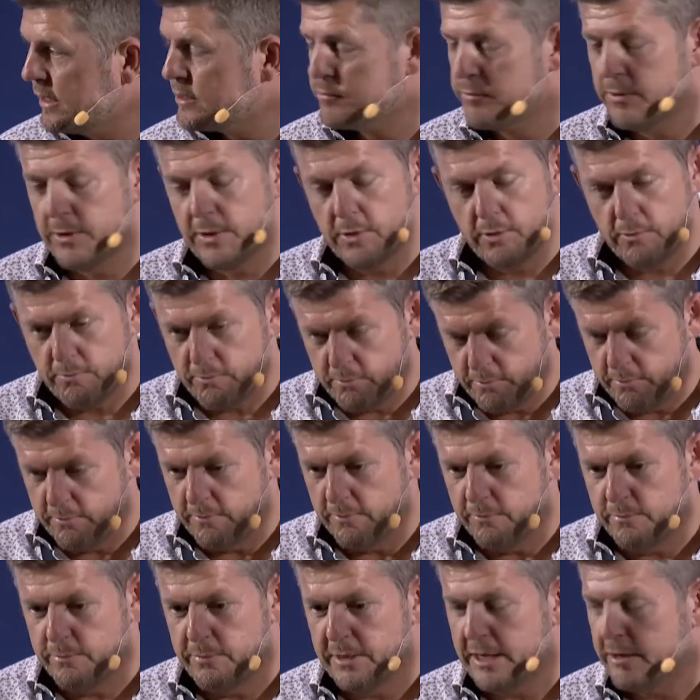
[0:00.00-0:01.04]
That's where the
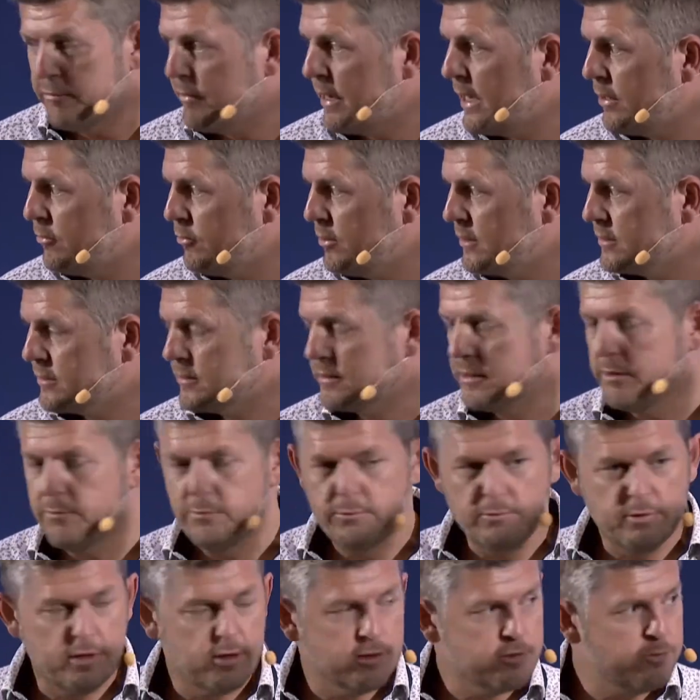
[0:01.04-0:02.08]
big value is,
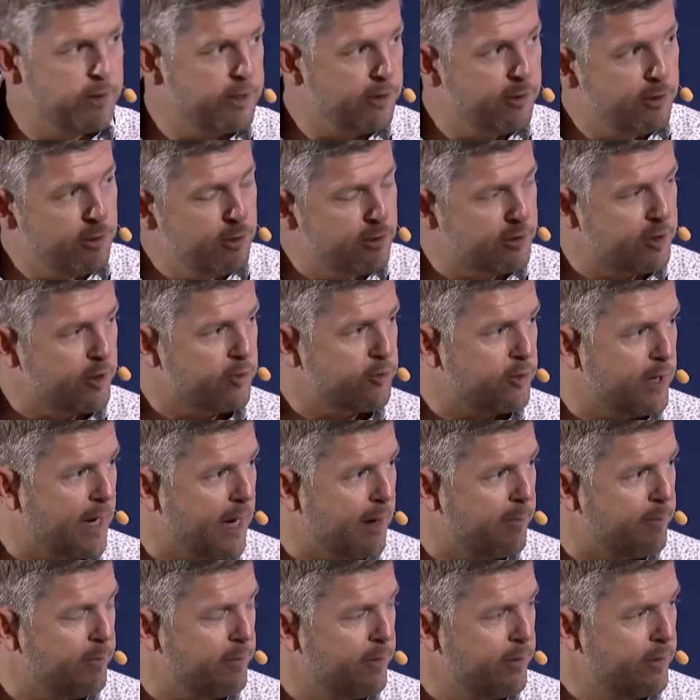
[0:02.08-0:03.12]
because when you lose a
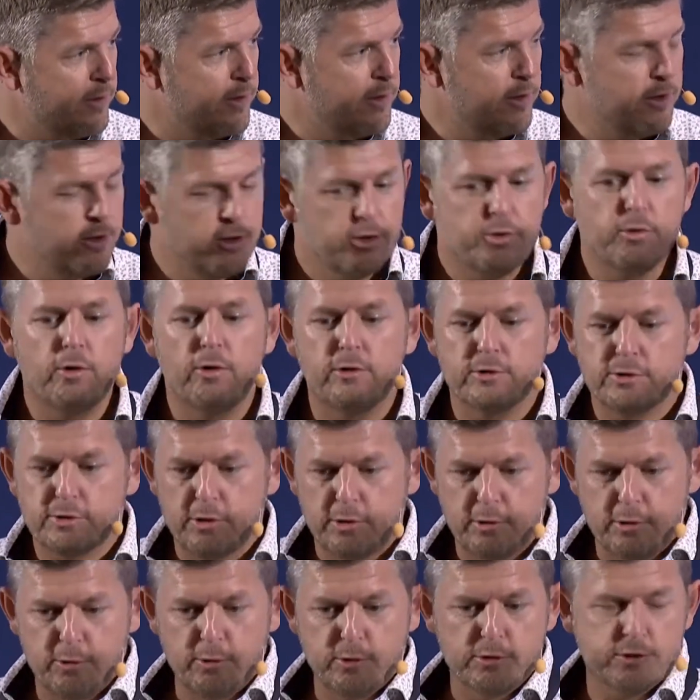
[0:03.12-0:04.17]
trap, you
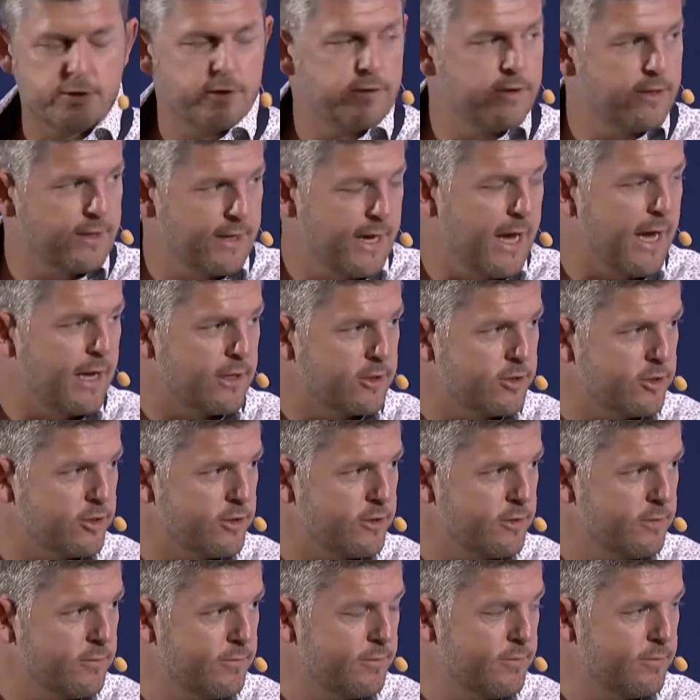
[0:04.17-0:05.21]
also lose the
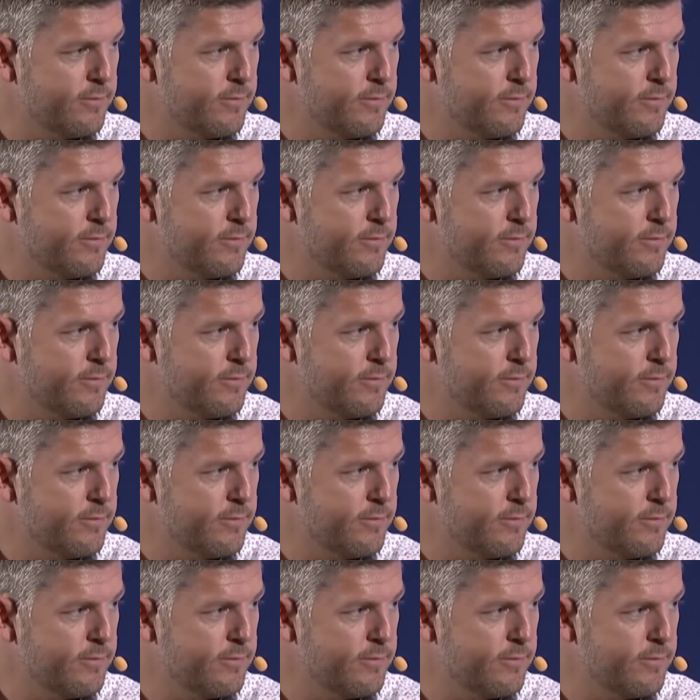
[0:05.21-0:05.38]
catch.